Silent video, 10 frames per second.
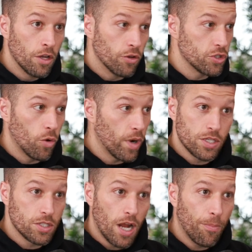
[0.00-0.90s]
There's no way
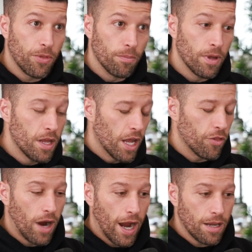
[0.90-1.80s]
to stop them.
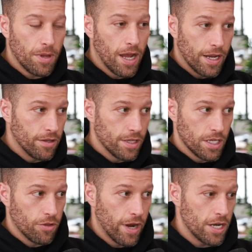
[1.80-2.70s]
And they're hiding behind this
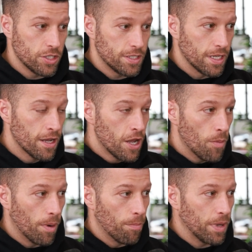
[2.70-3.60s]
other agency,
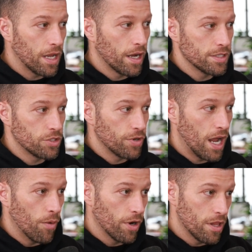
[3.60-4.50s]
but because they're
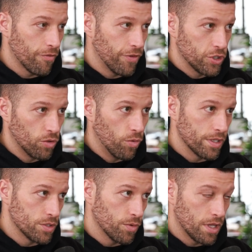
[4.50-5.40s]
not one of the official
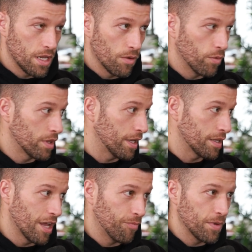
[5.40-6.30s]
ones with
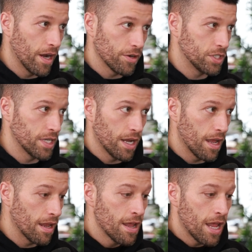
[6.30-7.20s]
like the FBI or
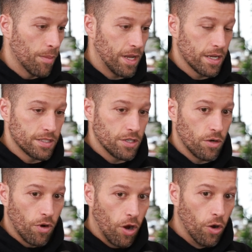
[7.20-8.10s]
CIA, and because they
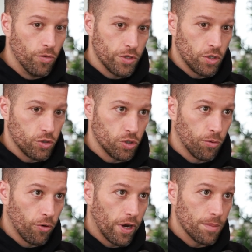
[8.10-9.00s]
don't own the social
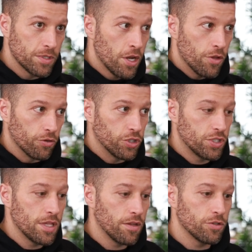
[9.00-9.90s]
programs, they're
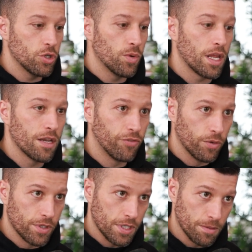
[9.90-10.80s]
just in there doing
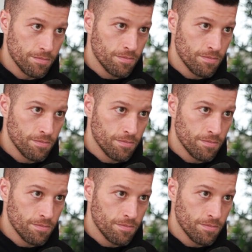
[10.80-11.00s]
influencing.